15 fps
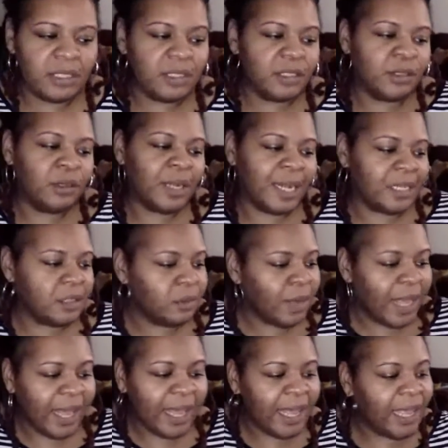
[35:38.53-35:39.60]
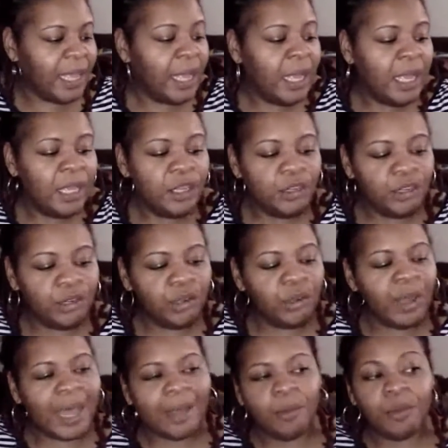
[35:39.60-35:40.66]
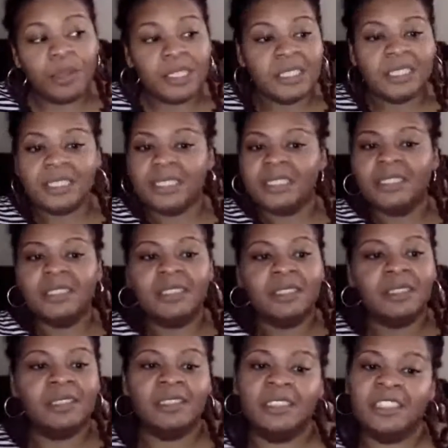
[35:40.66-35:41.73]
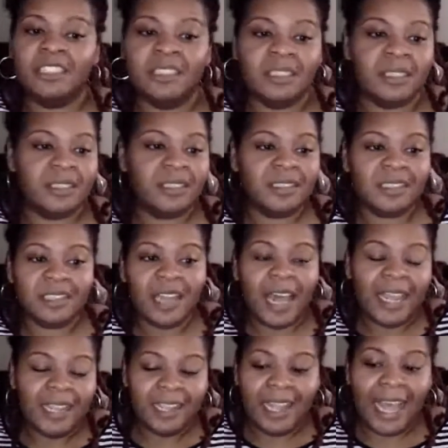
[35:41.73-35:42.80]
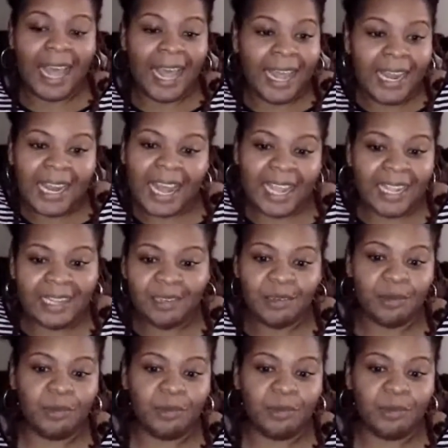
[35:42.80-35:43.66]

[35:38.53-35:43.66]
And so that's why, I wanted to just like highlight